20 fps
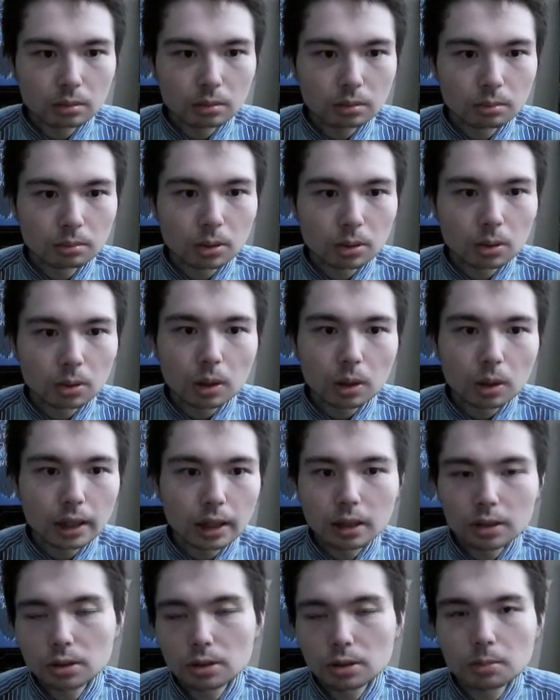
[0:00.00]
but white
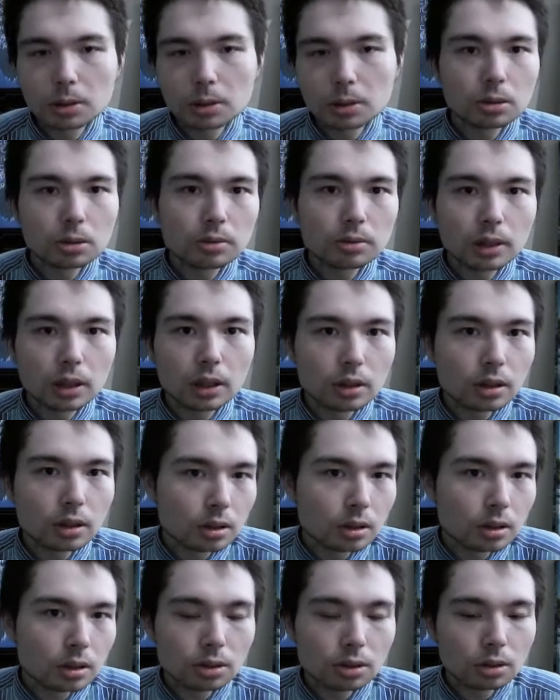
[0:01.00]
has his bishop defending
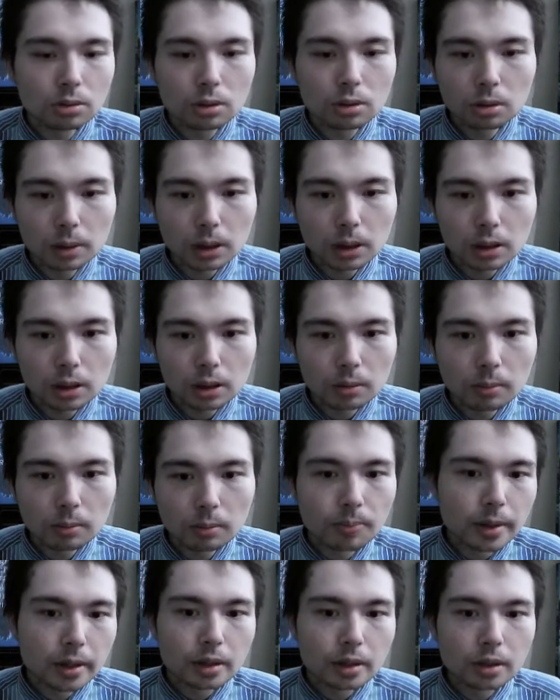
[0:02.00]
it, so no big deal.
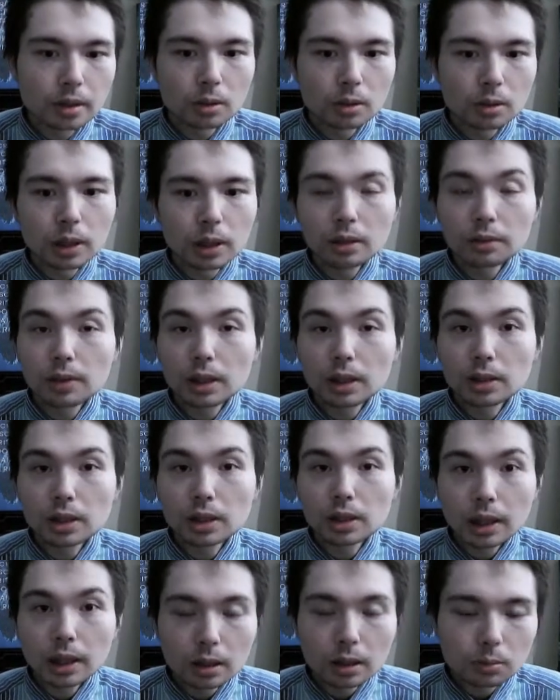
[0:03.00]
White defends it
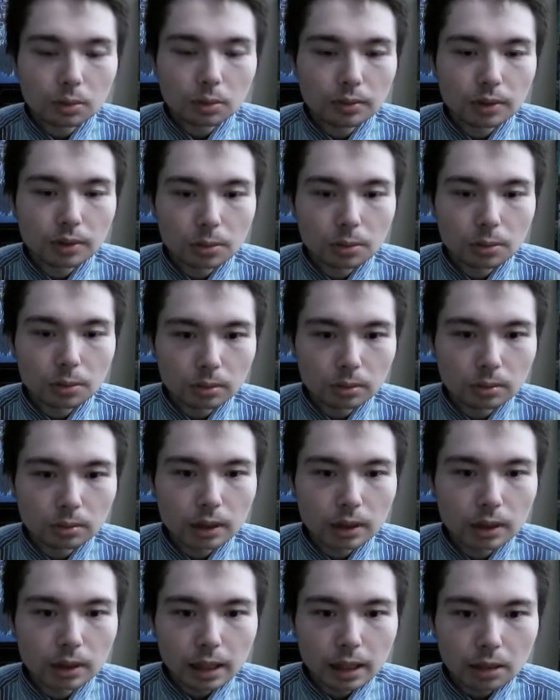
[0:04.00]
again with his pawn,
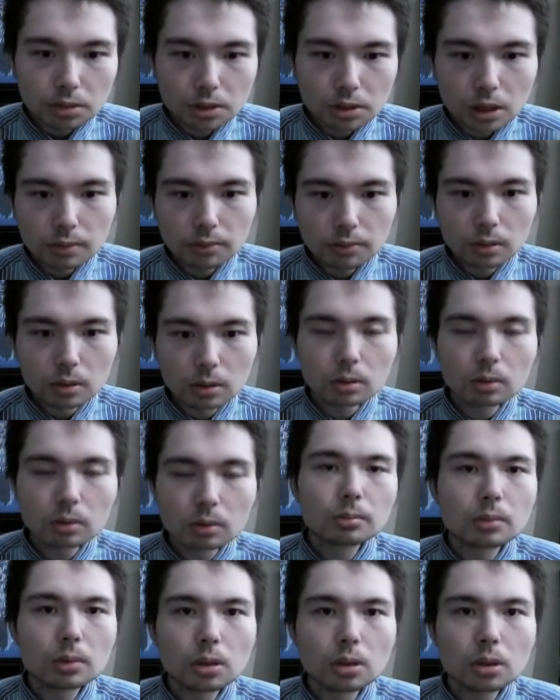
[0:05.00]
and now c4,
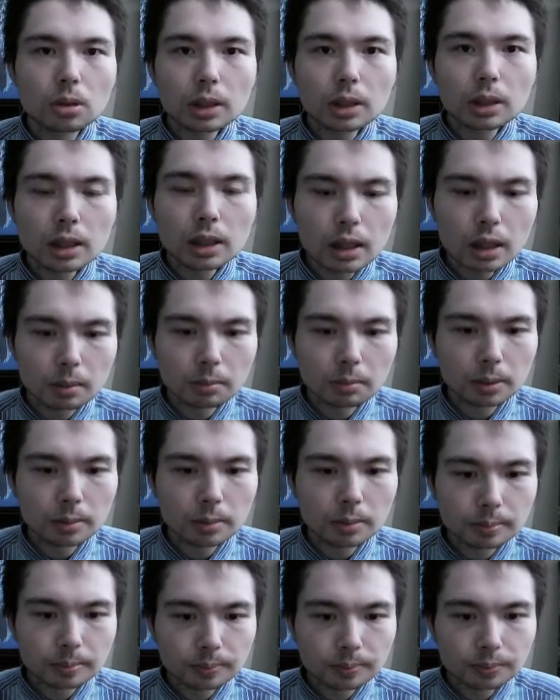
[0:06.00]
locking it up.
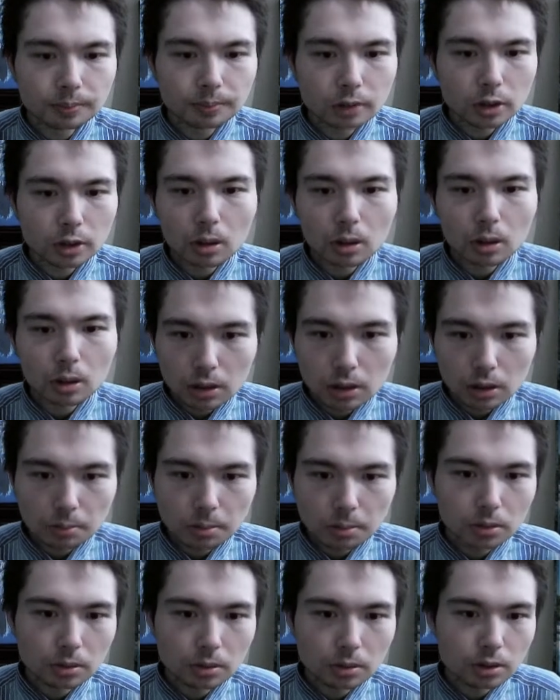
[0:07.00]
So only the
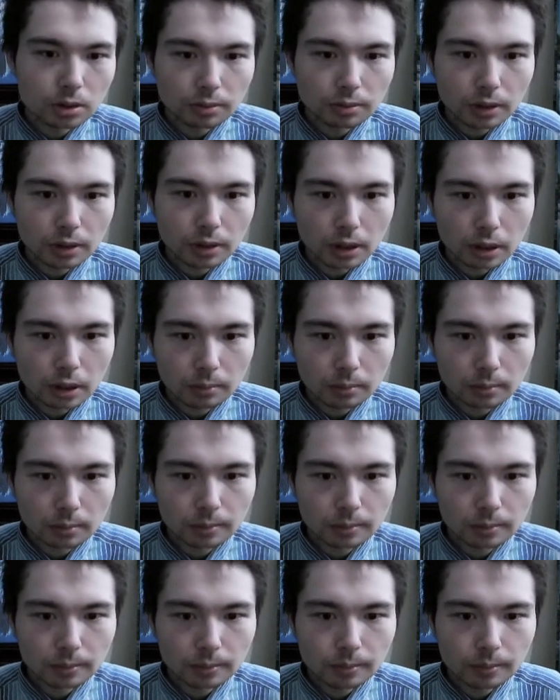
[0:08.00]
pawn is defending it.
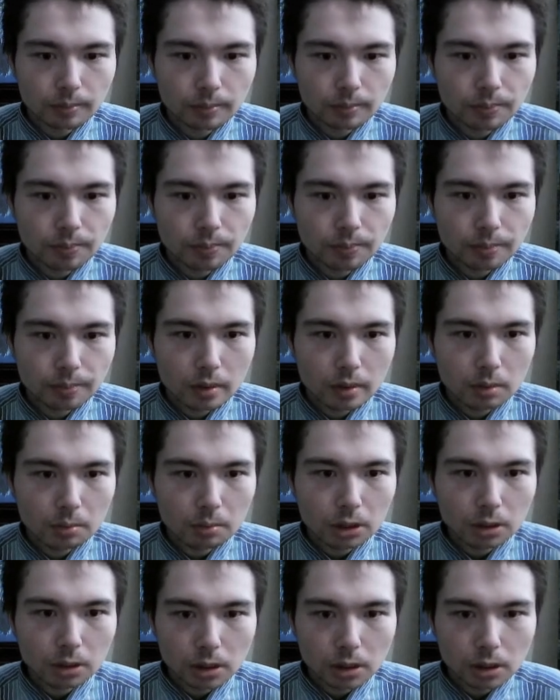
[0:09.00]

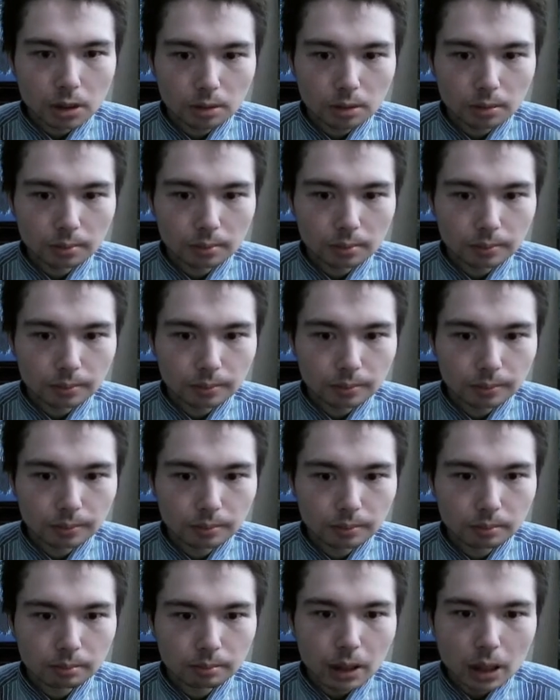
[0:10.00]
Bishop e2.
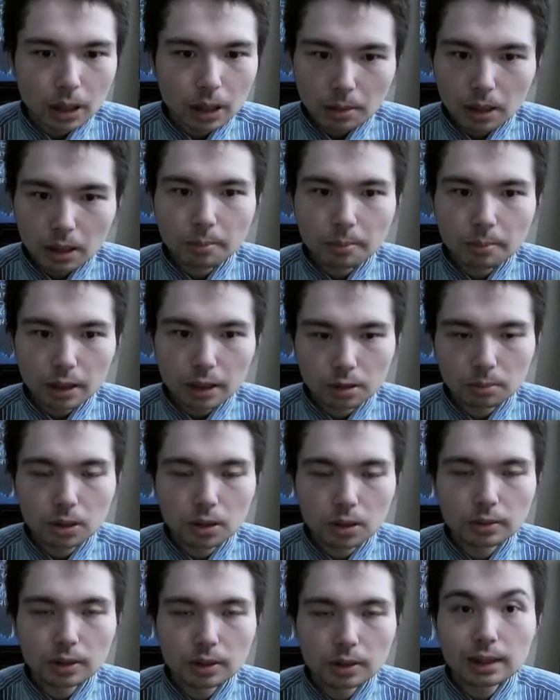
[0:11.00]
Maybe a better
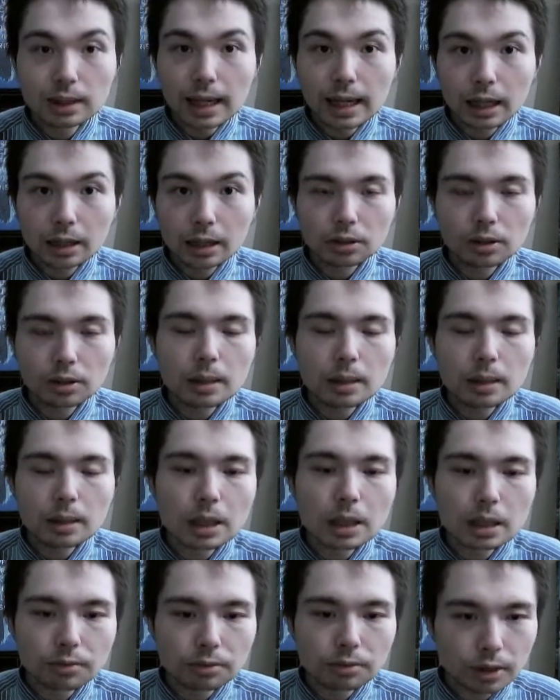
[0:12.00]
move is actually
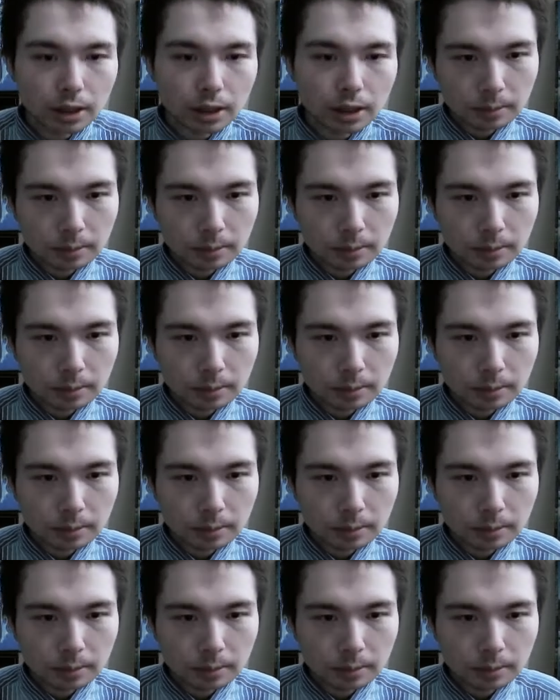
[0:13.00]
b3.